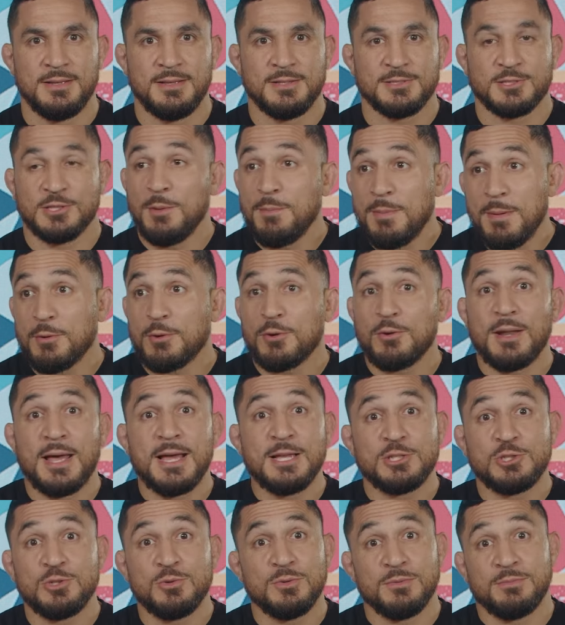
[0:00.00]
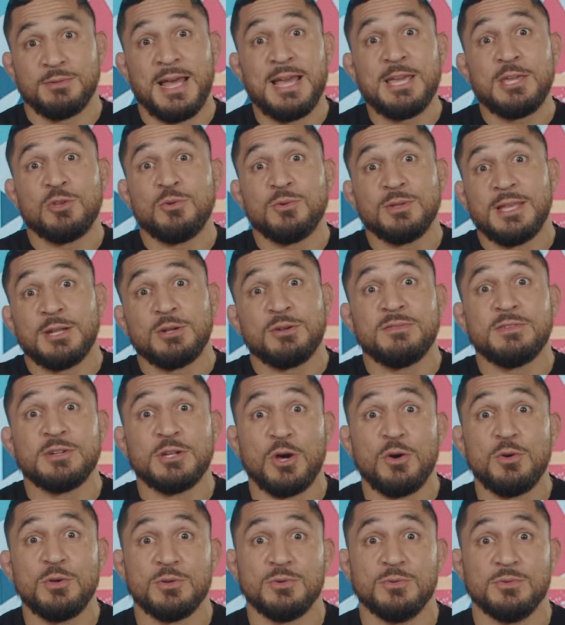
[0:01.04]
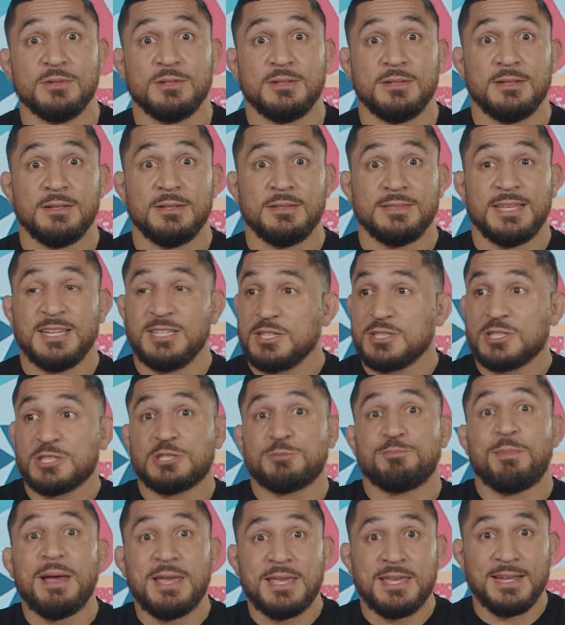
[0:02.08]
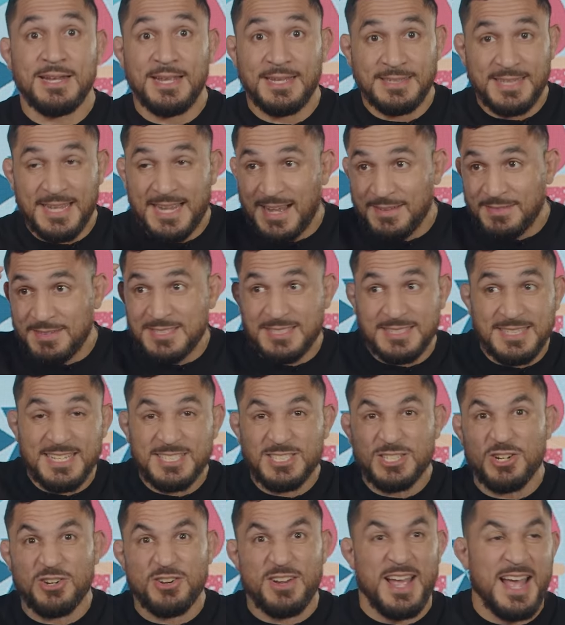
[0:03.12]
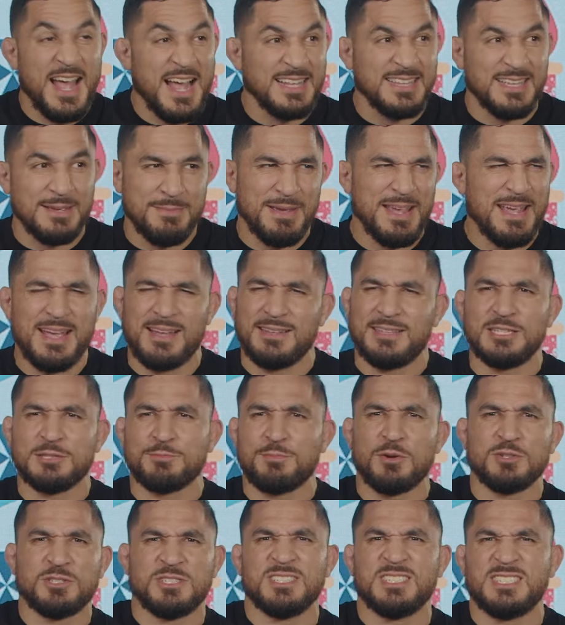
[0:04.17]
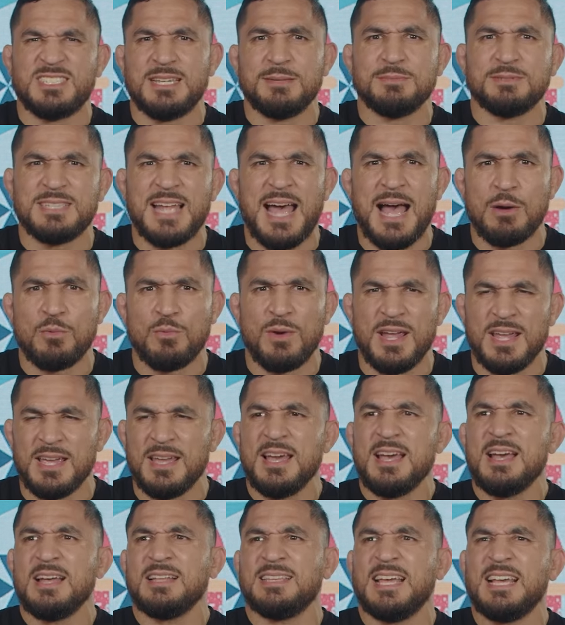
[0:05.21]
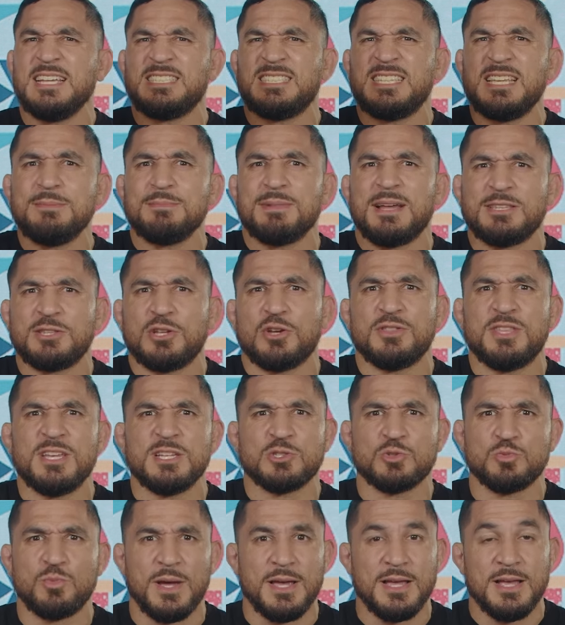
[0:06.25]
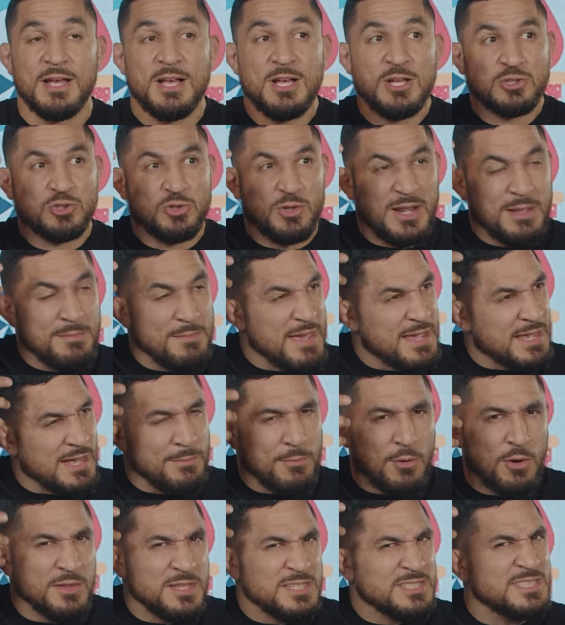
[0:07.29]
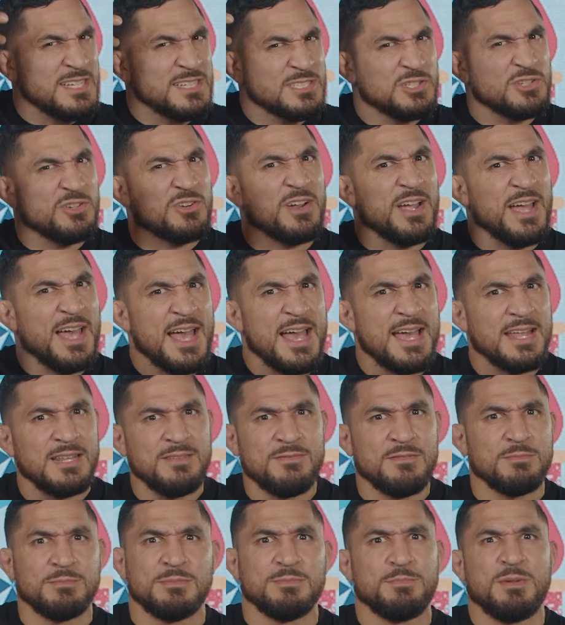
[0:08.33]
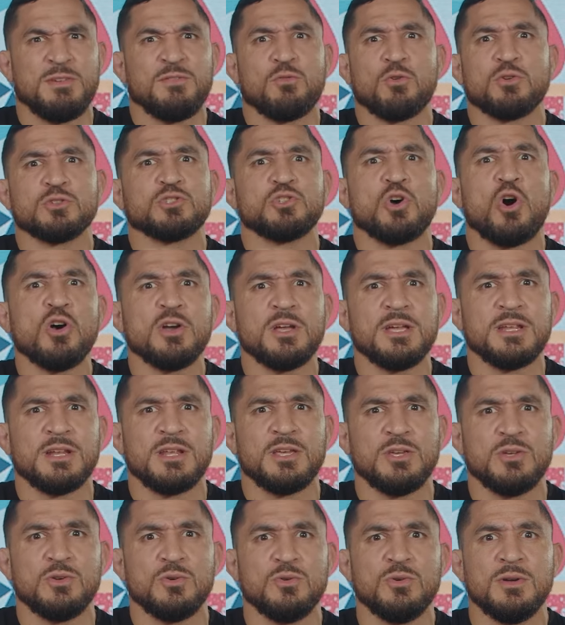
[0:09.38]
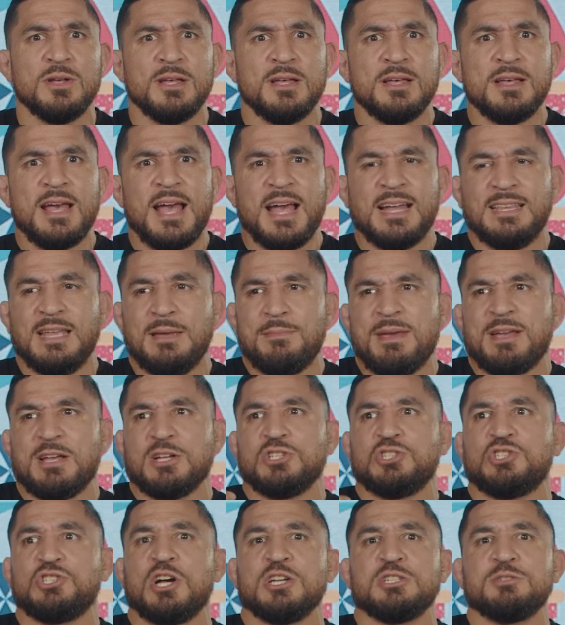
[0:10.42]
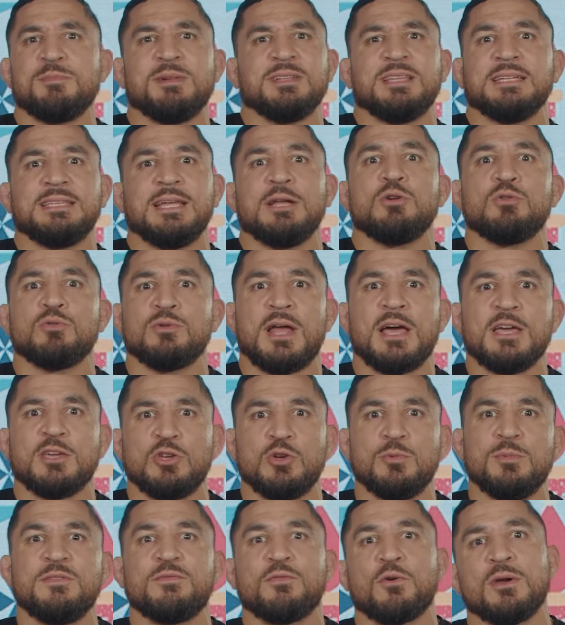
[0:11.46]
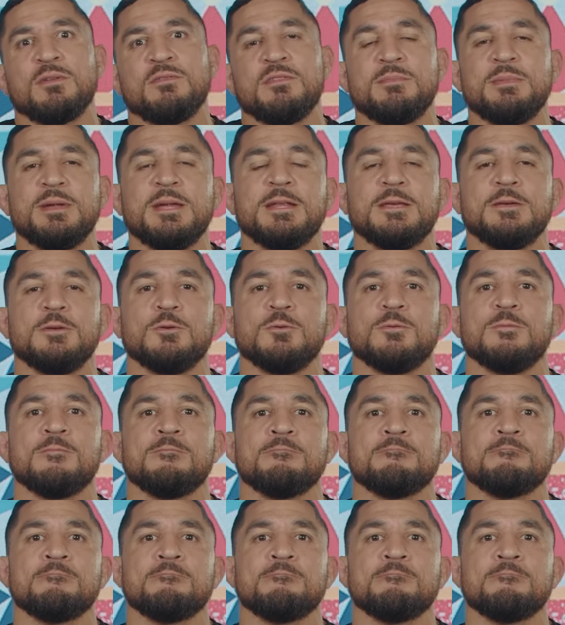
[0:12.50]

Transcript: Some people don't like you, like you, and they don't even know you. They just speculate. They have these things in their head that, man, this person seems that way. They seem like they're this way. So they make up all these things in their head even before talking to you, and they make a judgment that they don't like you before even meeting you.